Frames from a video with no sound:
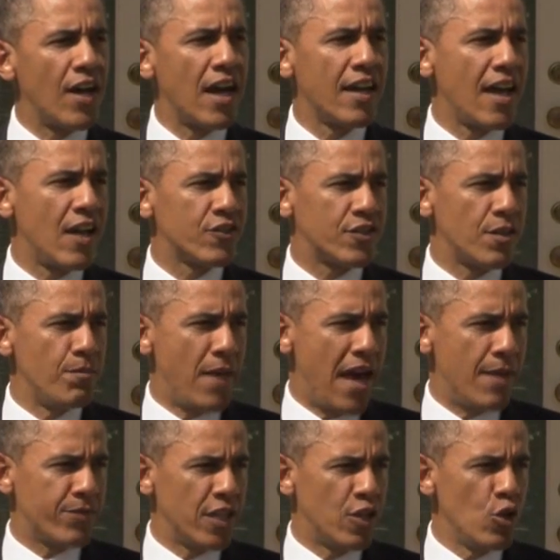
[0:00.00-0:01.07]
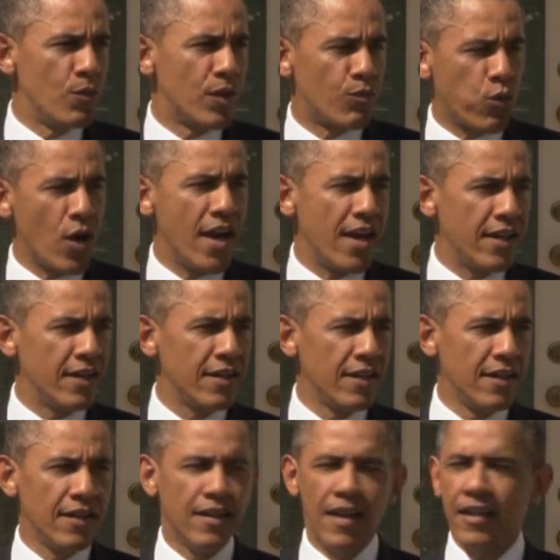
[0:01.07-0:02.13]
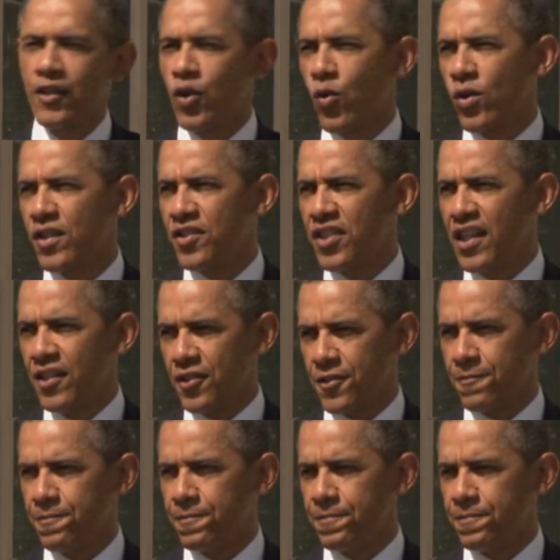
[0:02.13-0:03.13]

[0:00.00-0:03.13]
I announced to map the human brain and cure disease.